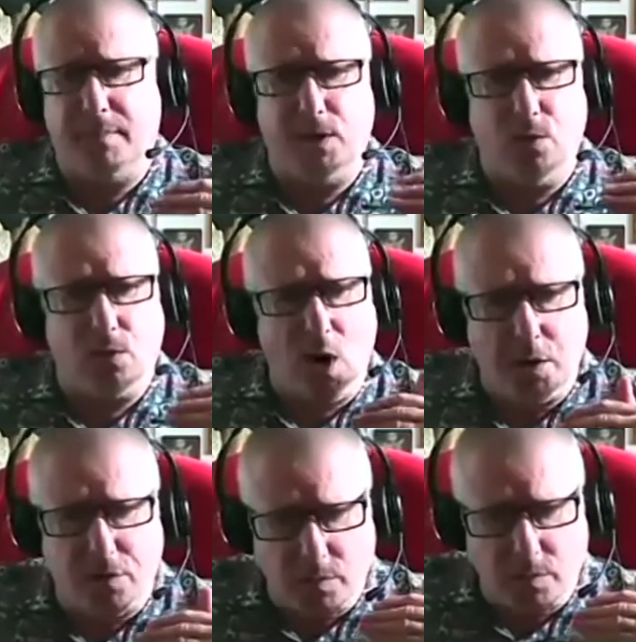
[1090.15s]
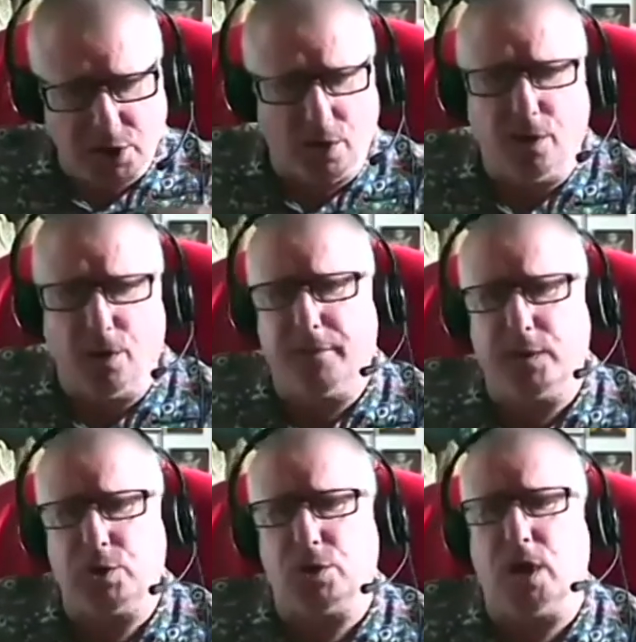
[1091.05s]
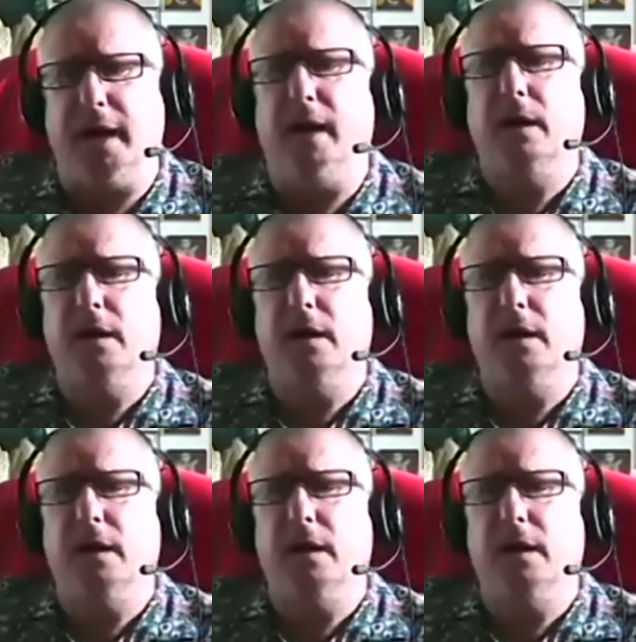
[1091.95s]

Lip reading: you're going through a tunnel on the train.